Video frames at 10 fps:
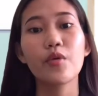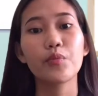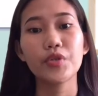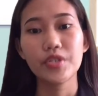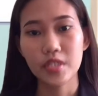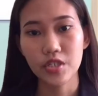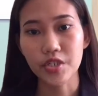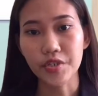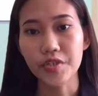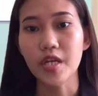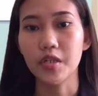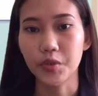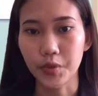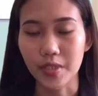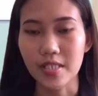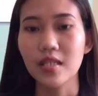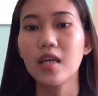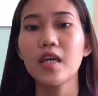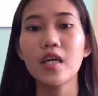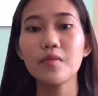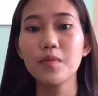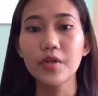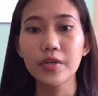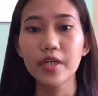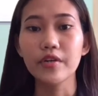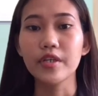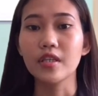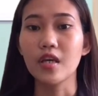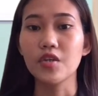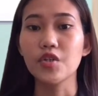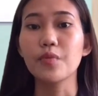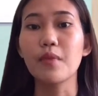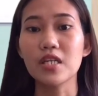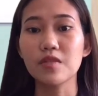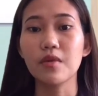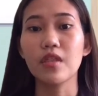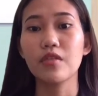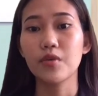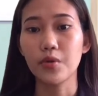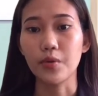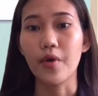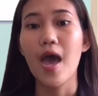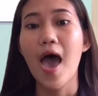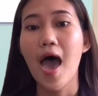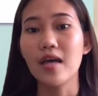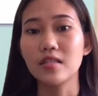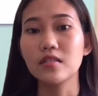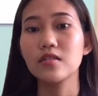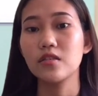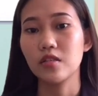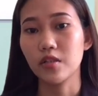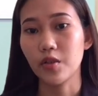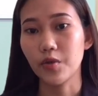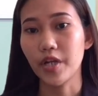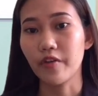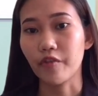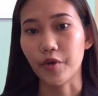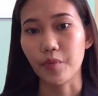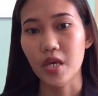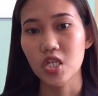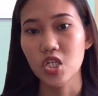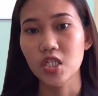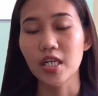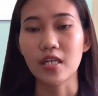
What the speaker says: procedures, and rules. Employee orientation must be thorough and include information and